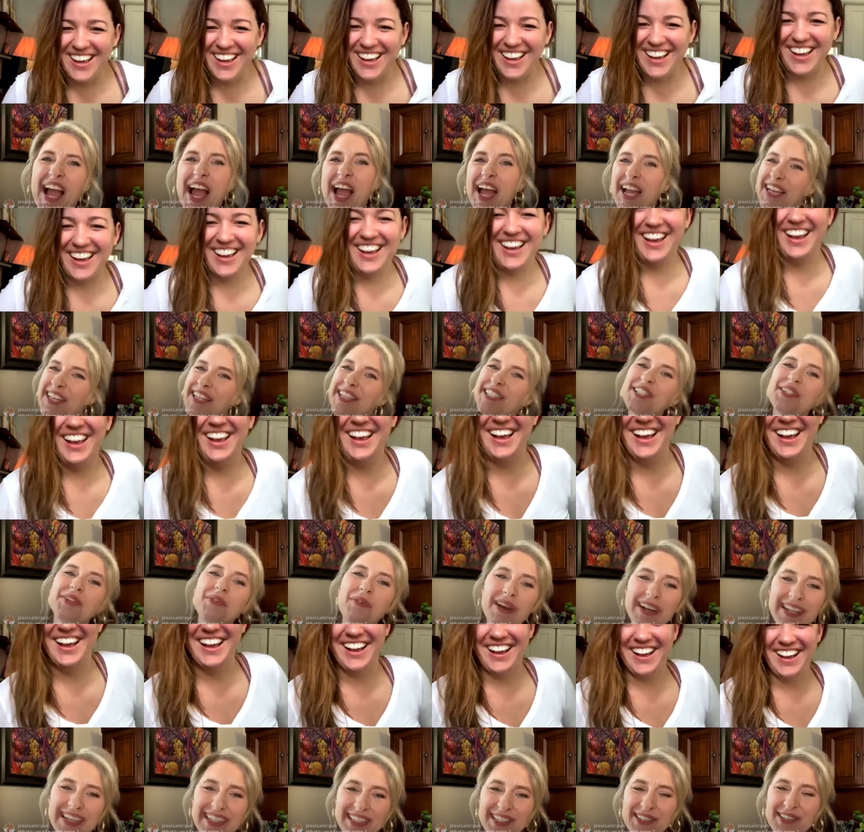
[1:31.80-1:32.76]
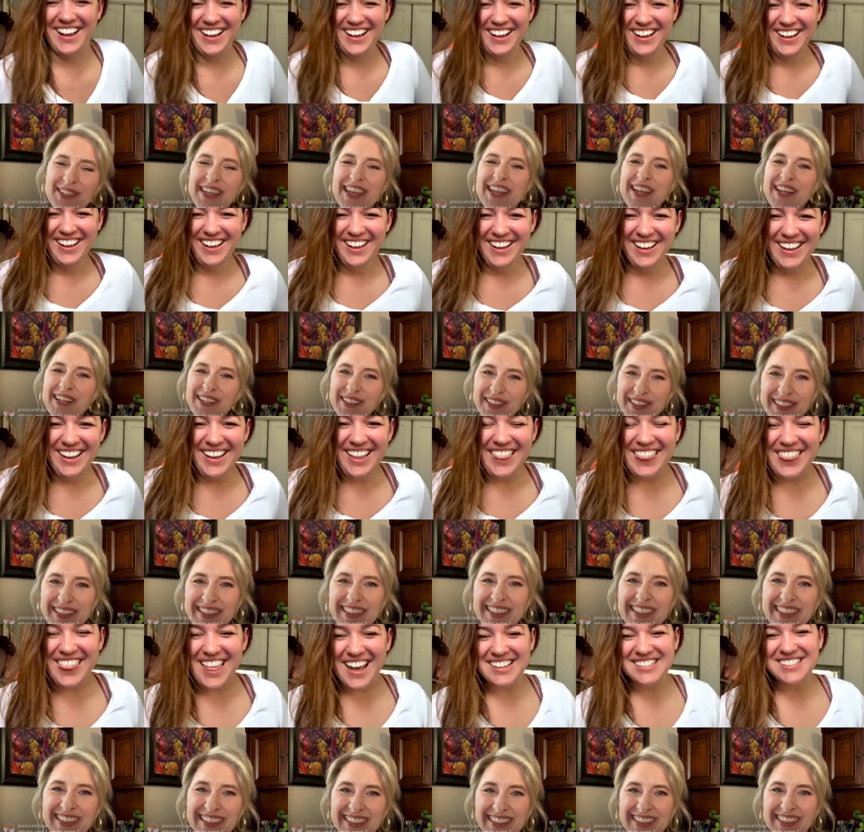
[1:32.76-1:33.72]
Speaker 1: 22 years
Speaker 2: that's
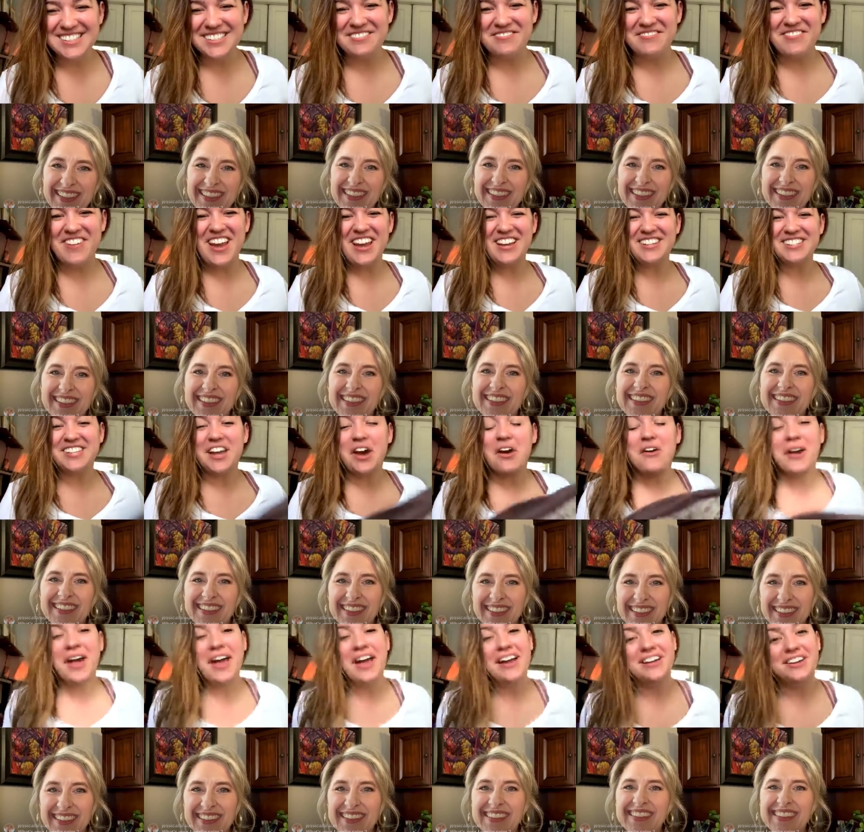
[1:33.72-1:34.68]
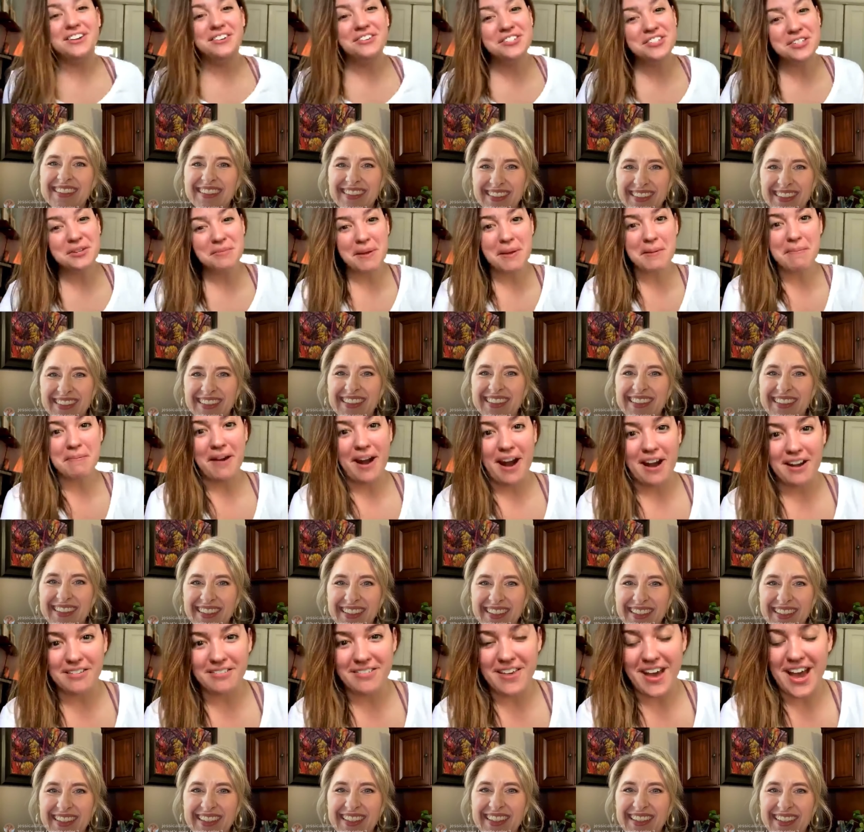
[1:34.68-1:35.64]
amazing okay you should be proud of that i
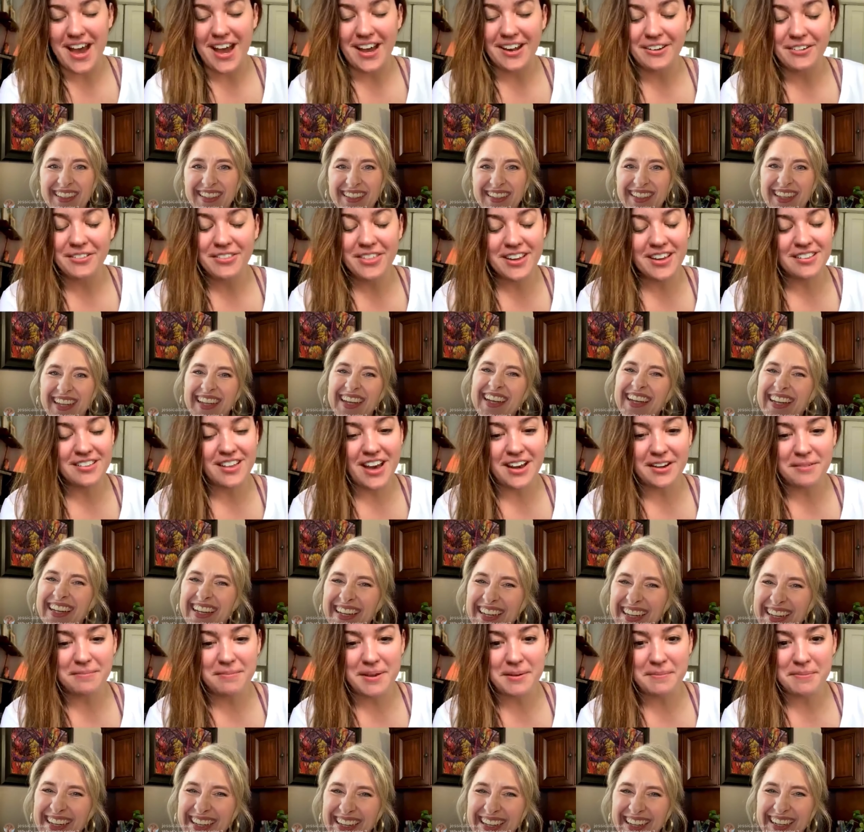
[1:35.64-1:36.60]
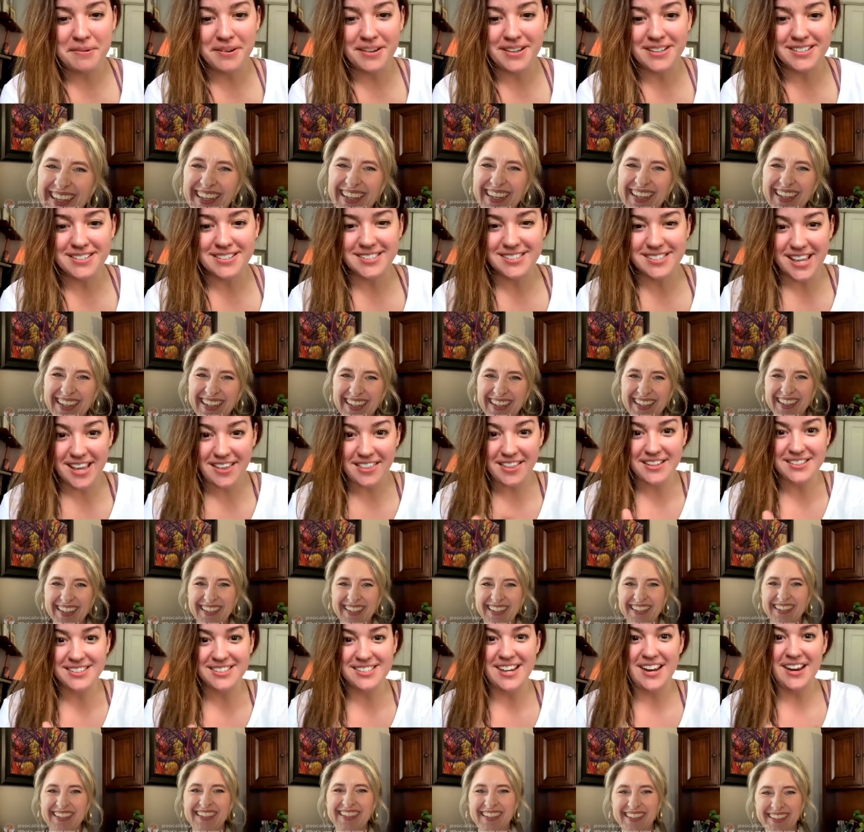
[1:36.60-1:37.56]
don't think people get to say they stayed
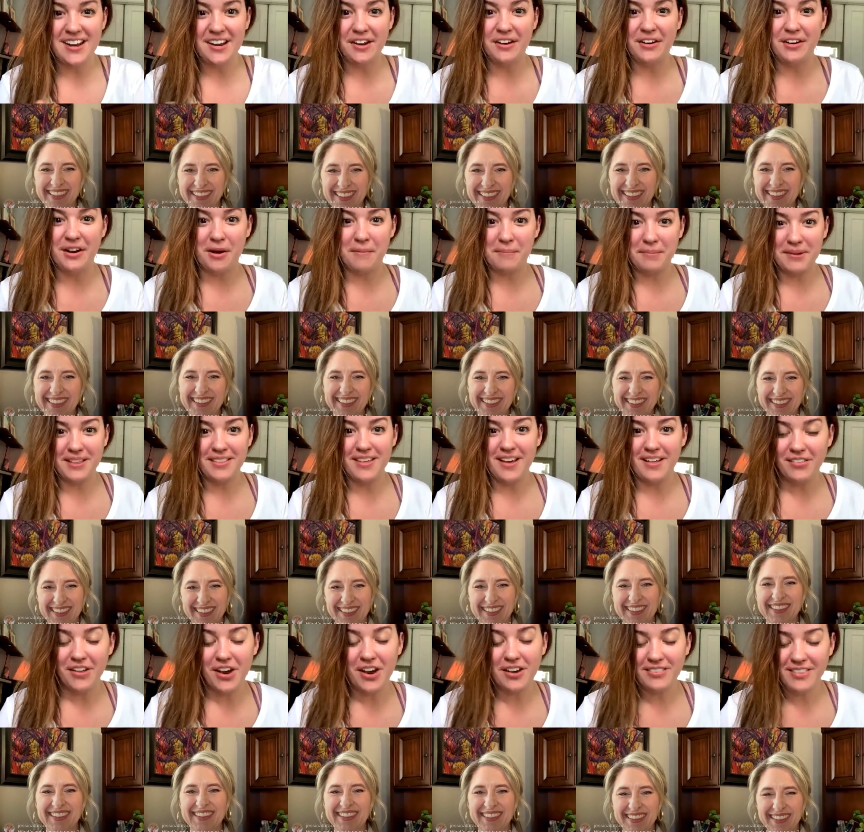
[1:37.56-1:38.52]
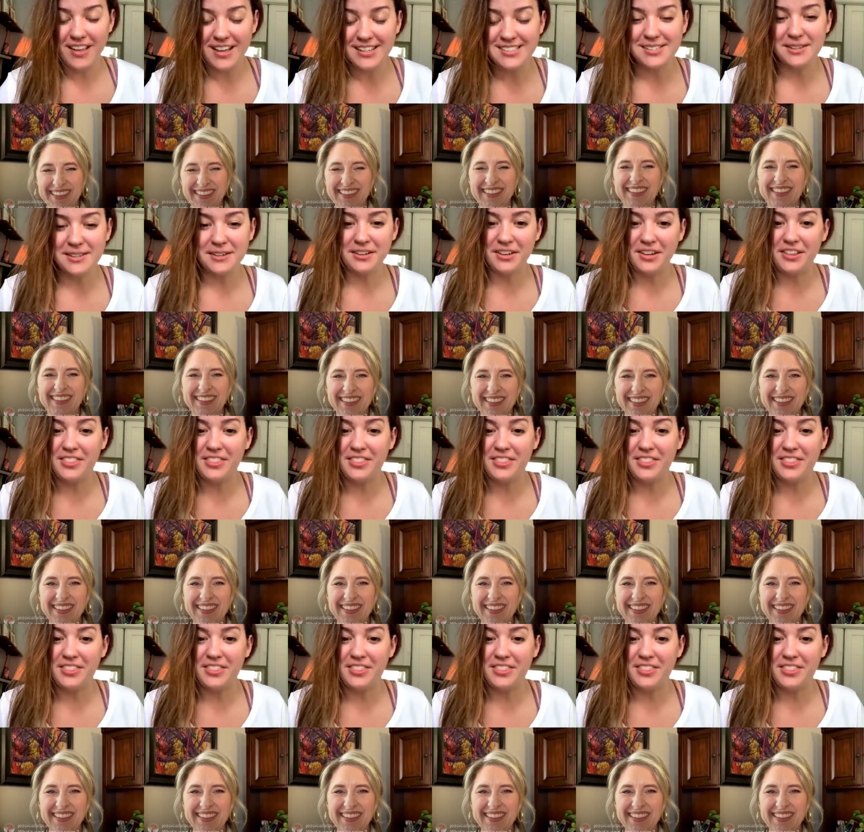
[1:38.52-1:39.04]
at a company that long that's a good thing